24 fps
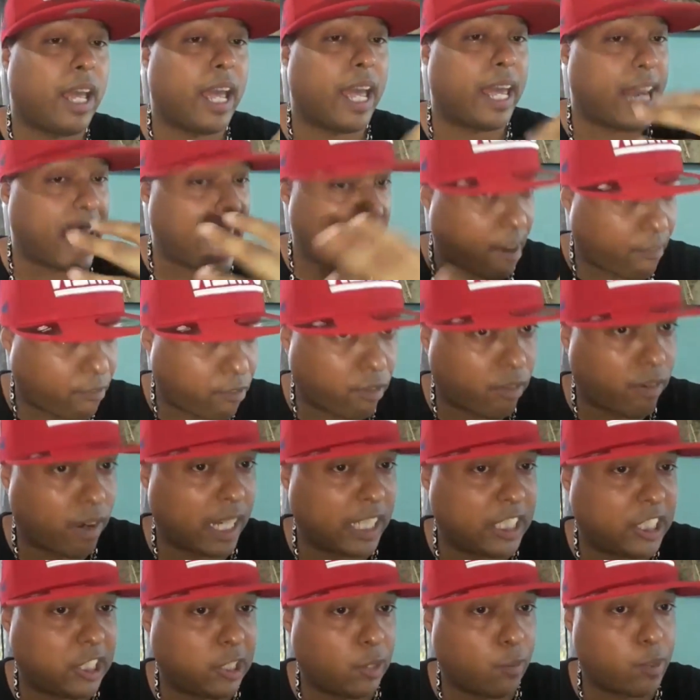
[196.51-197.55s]
and have a
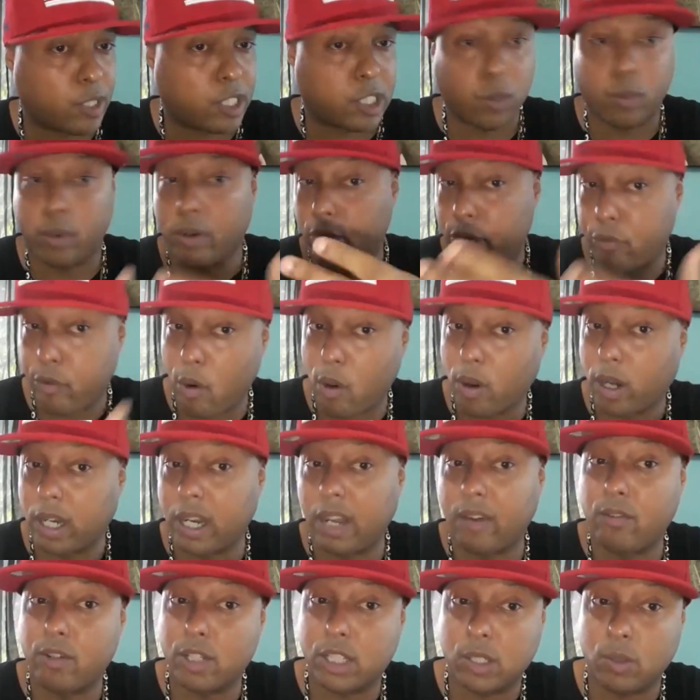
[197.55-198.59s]
relationship with someone, and fall in
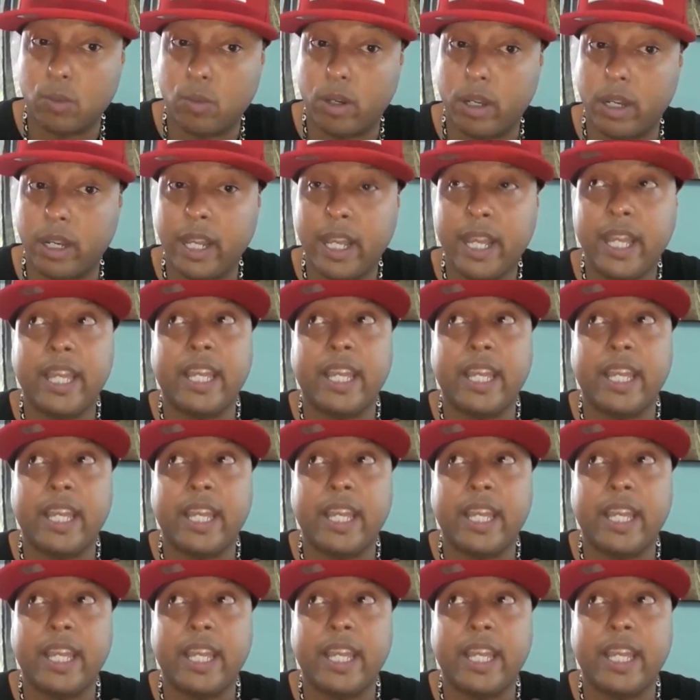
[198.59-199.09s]
love with someone,